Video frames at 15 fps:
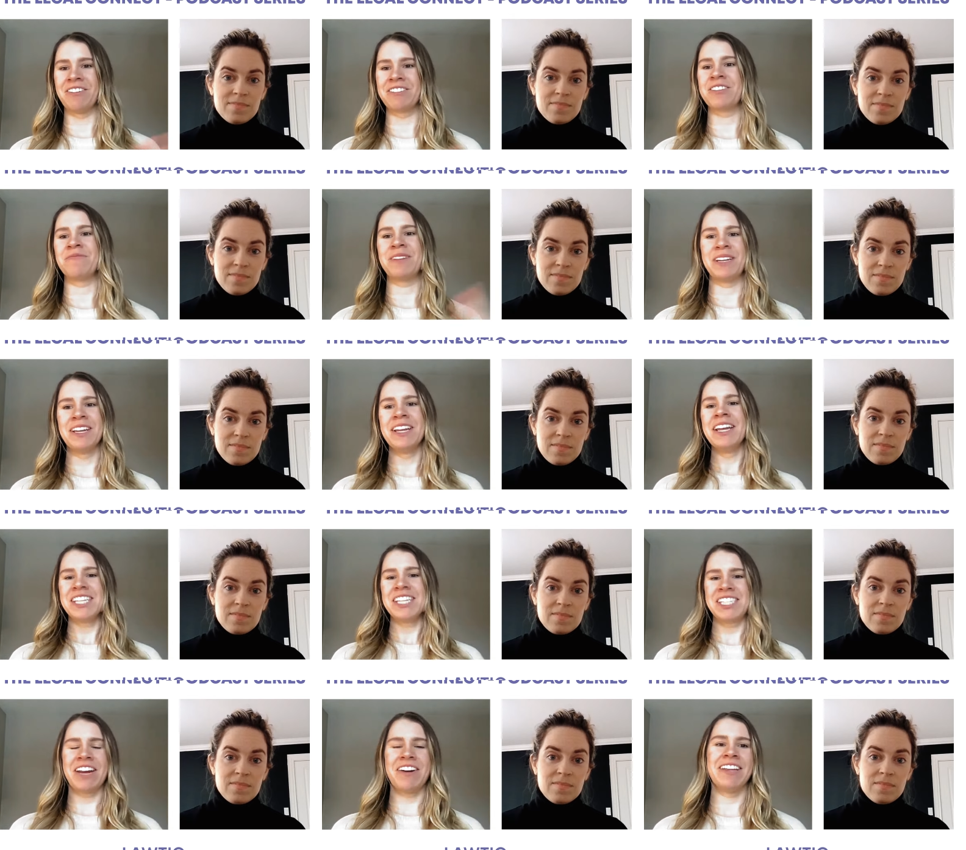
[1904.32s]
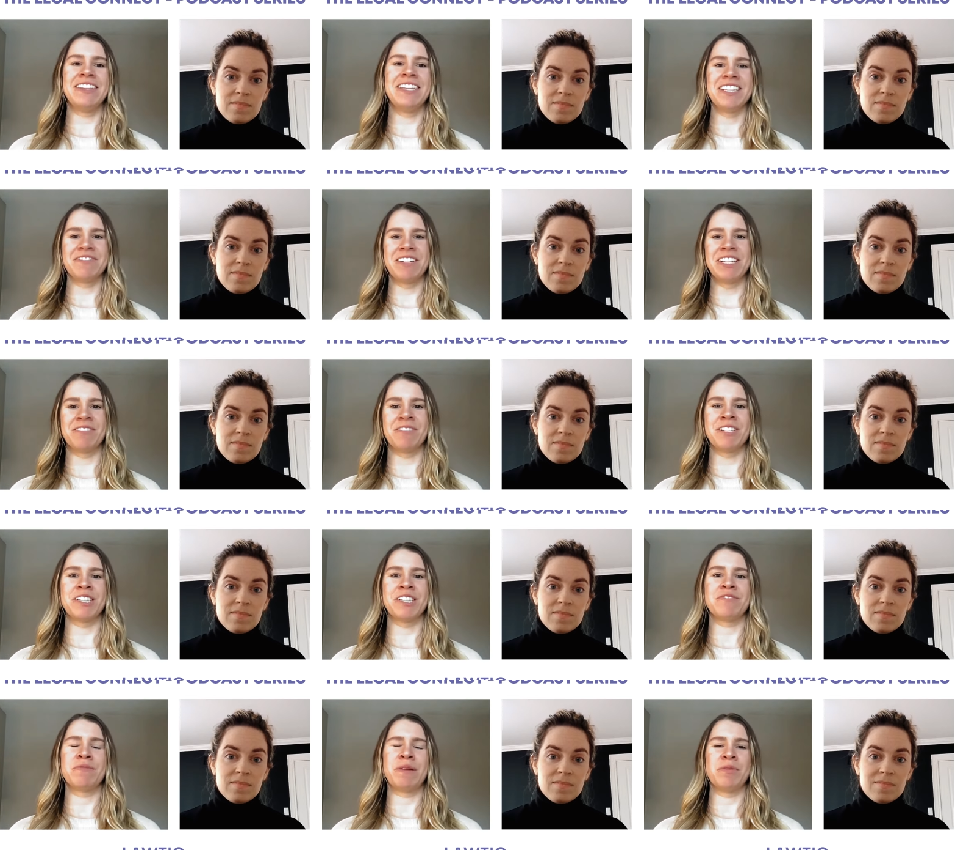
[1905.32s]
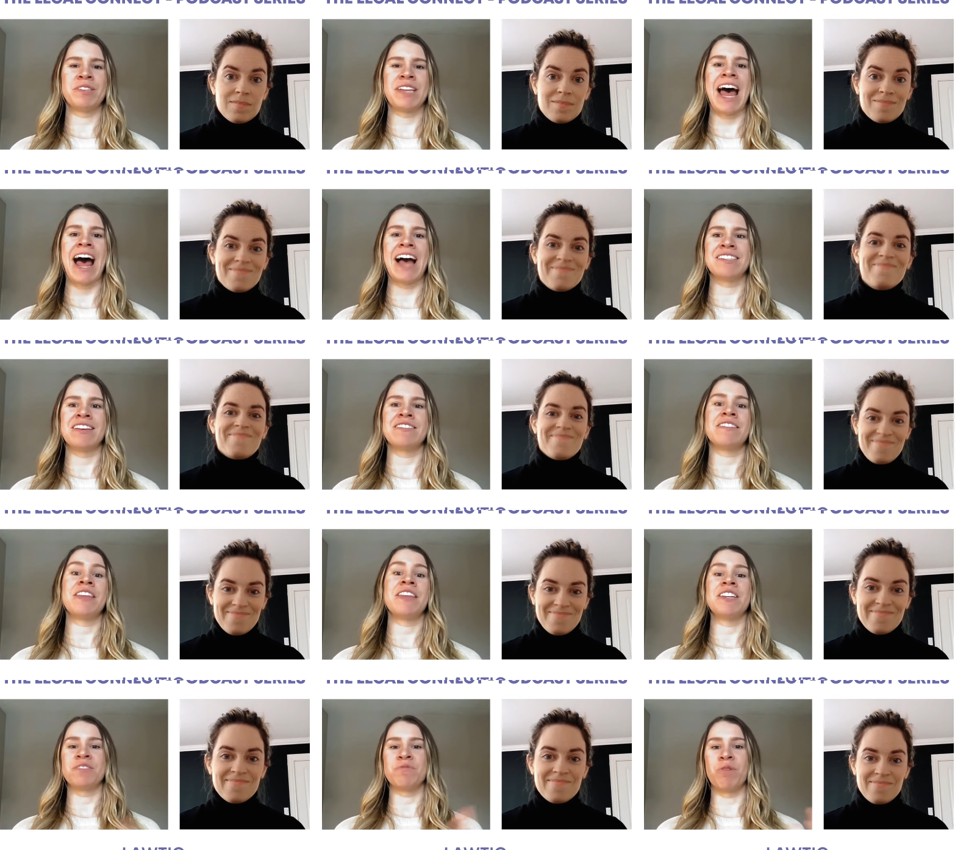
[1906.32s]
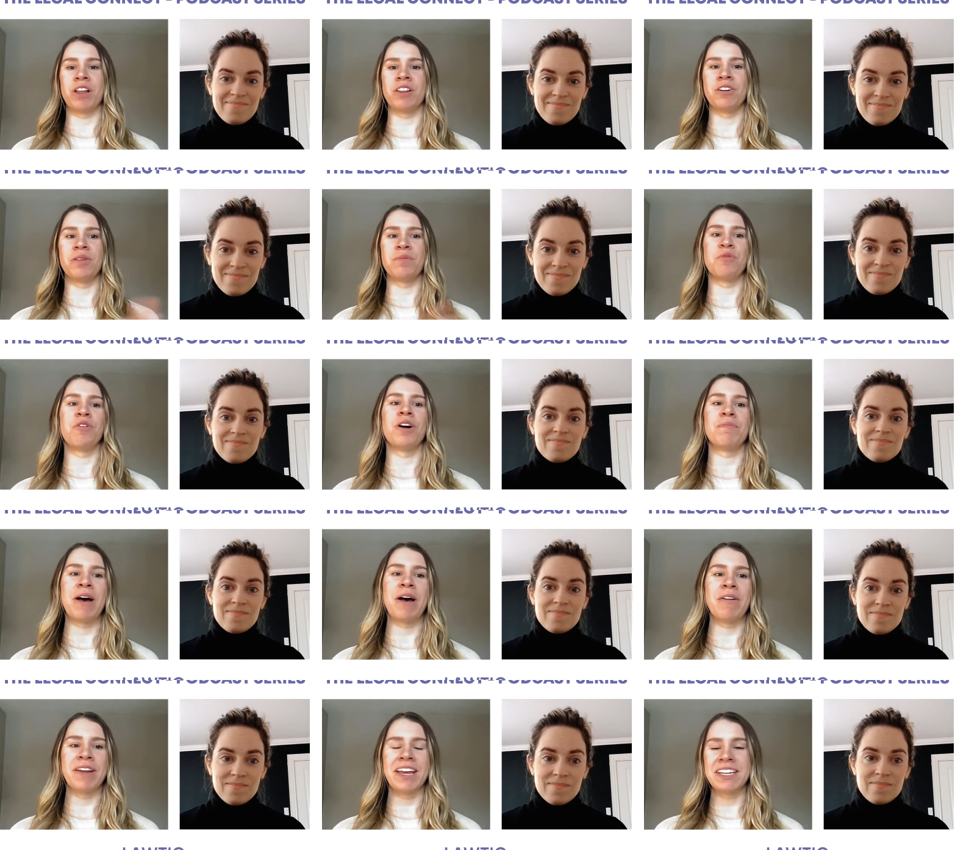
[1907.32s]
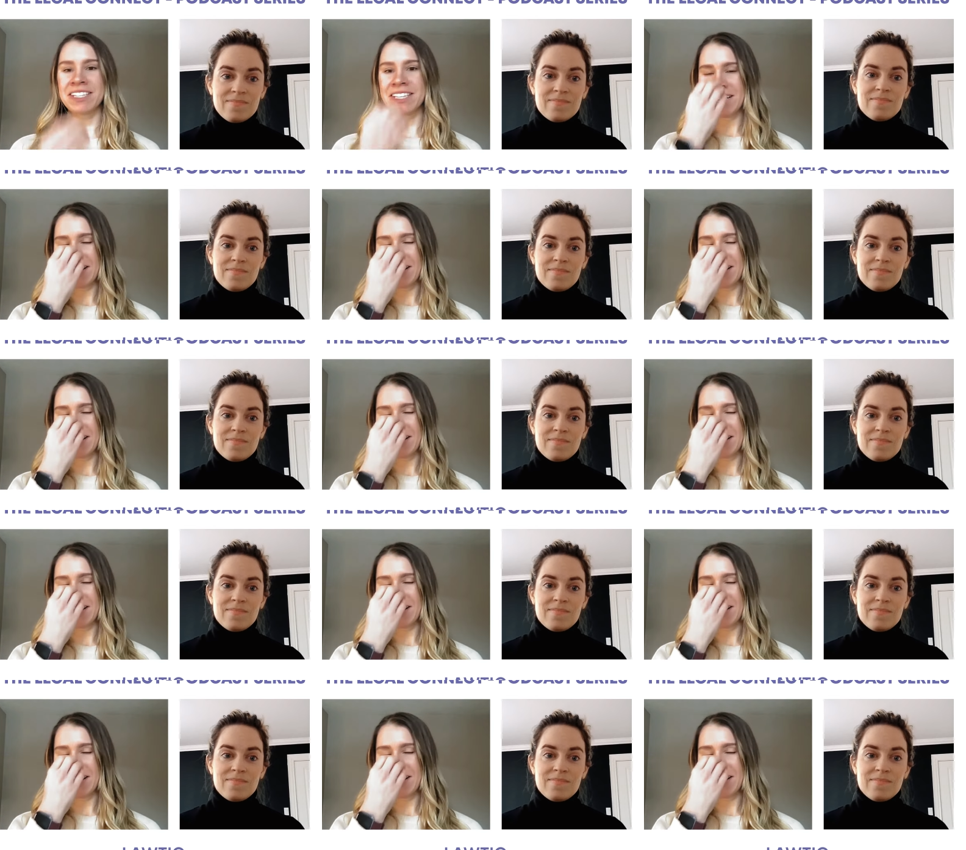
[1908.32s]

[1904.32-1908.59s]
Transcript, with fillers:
Speaker 1: also been sharing these resources for people to access if they just want to learn more about it.